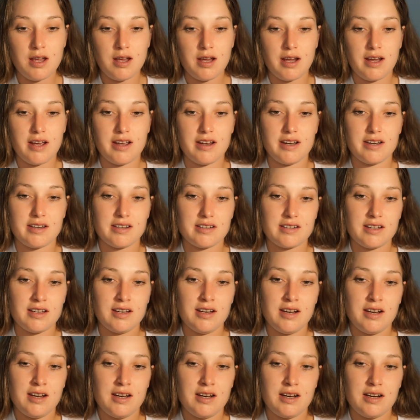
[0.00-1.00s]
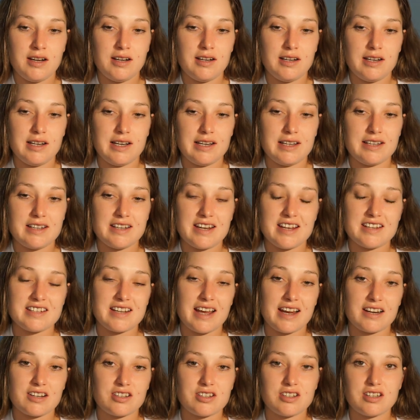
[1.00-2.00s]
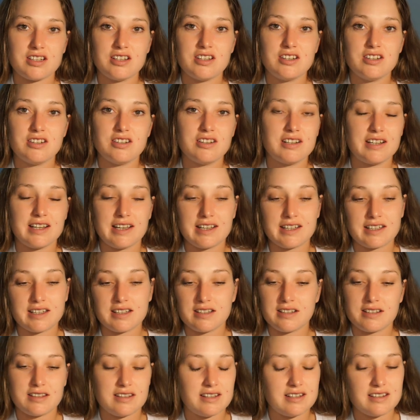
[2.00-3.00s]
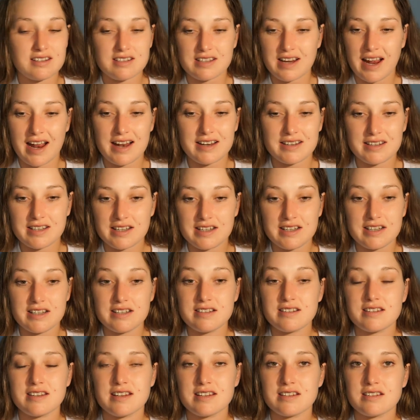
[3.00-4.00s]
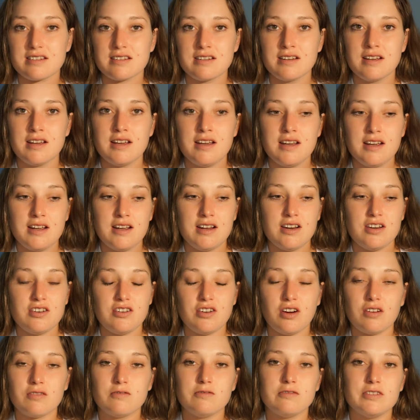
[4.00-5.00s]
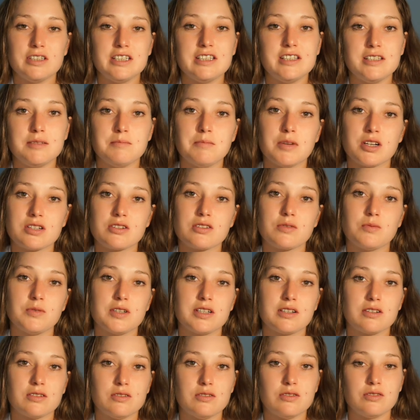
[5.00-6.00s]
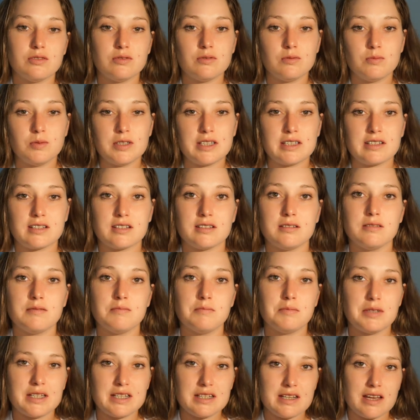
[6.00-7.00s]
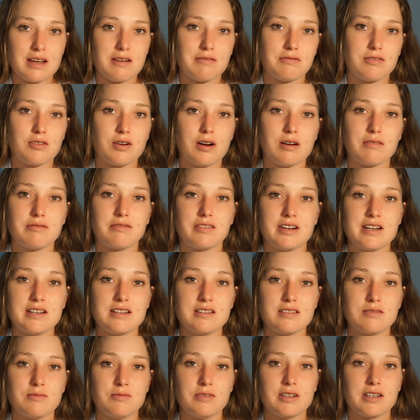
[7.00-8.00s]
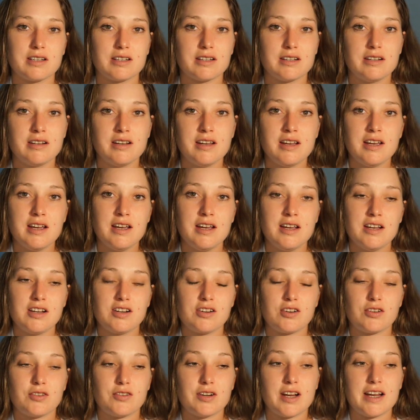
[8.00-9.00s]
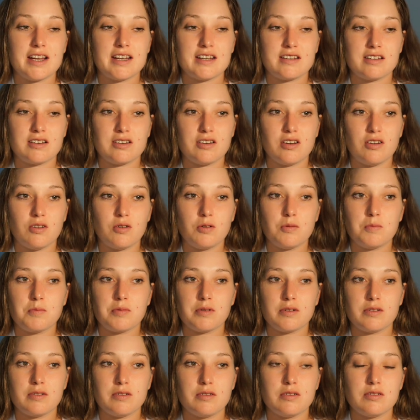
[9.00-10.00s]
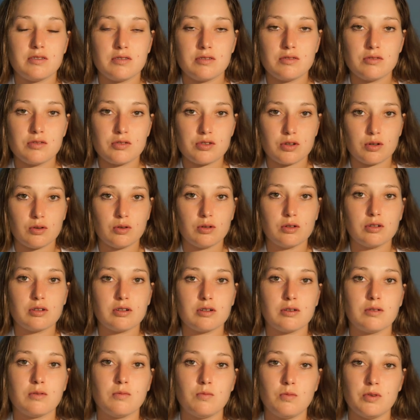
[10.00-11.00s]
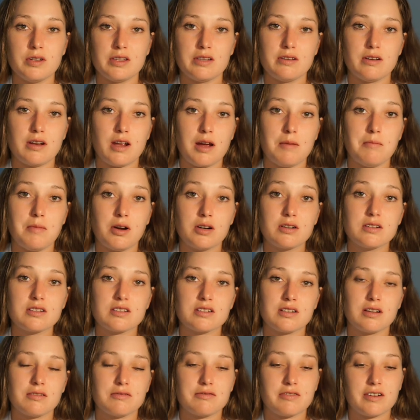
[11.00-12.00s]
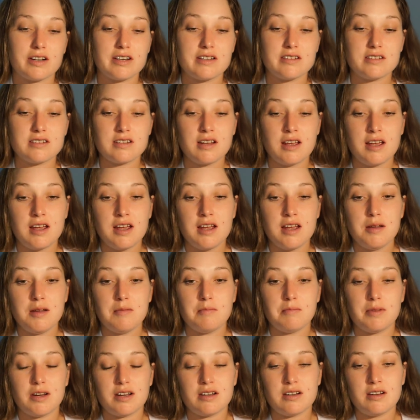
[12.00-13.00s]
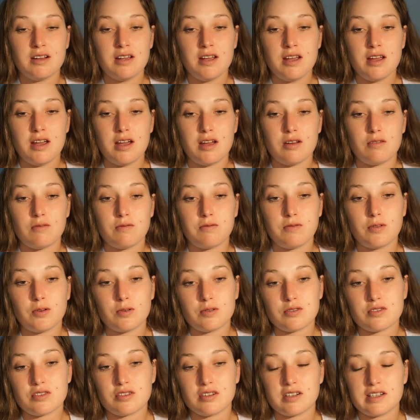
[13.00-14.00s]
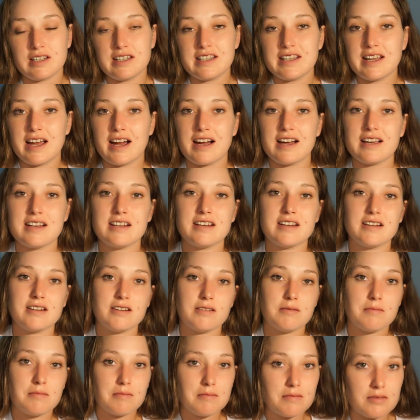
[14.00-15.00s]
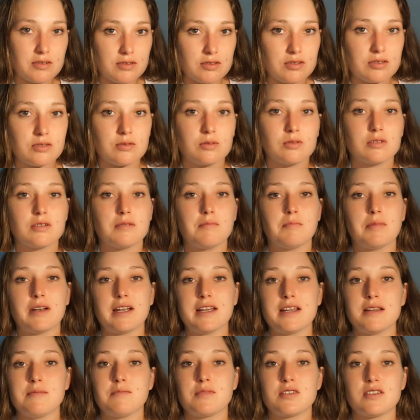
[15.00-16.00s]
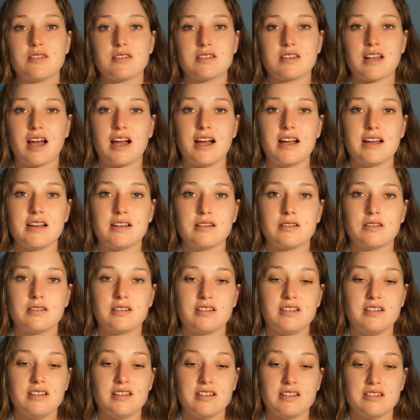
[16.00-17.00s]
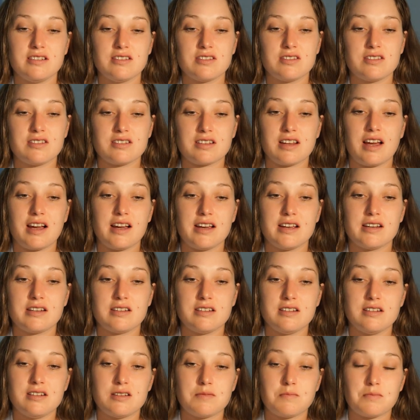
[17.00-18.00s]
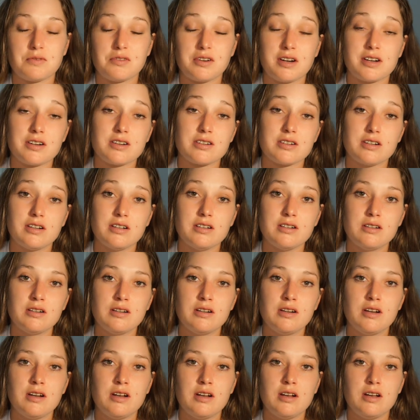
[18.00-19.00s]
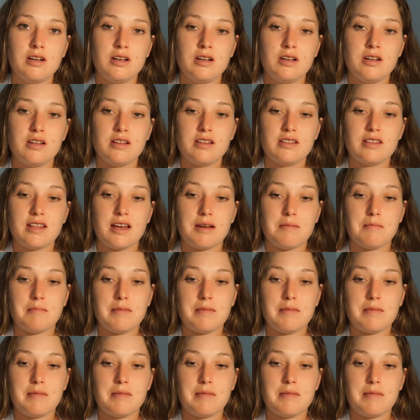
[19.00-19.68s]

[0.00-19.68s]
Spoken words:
And there's actually, like, the sad thing is there's not really much we can do. We can be there for our friends, we can create an open talk with it amongst our friends, but unfortunately I sort of blame society and society's pressure that